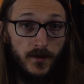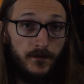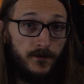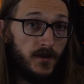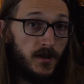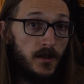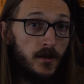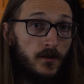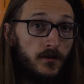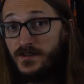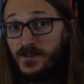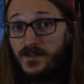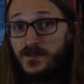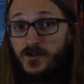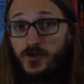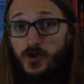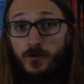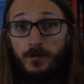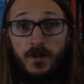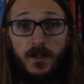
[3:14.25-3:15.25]
The video is
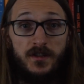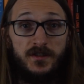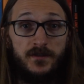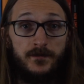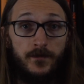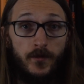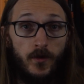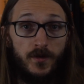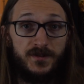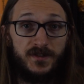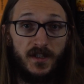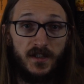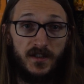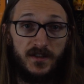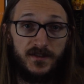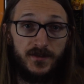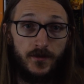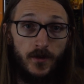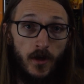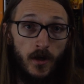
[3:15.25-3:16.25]
2 minutes and 4
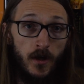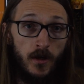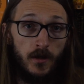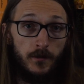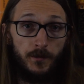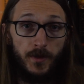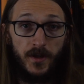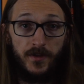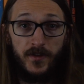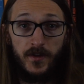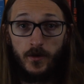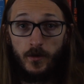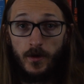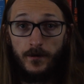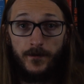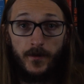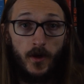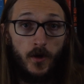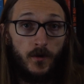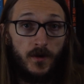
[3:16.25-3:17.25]
seconds long, but the
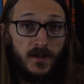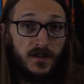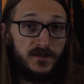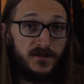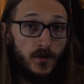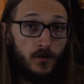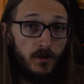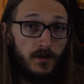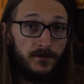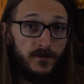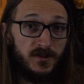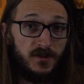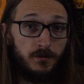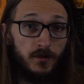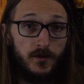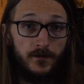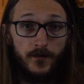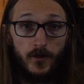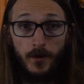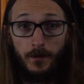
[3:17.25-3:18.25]
UFO is only
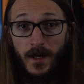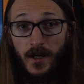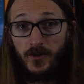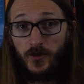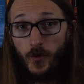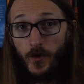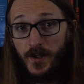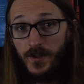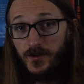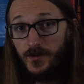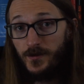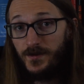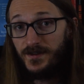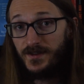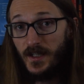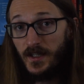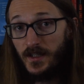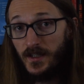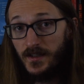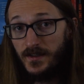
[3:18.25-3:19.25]
visible for about 22
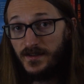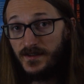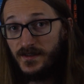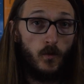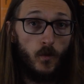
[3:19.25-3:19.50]
seconds.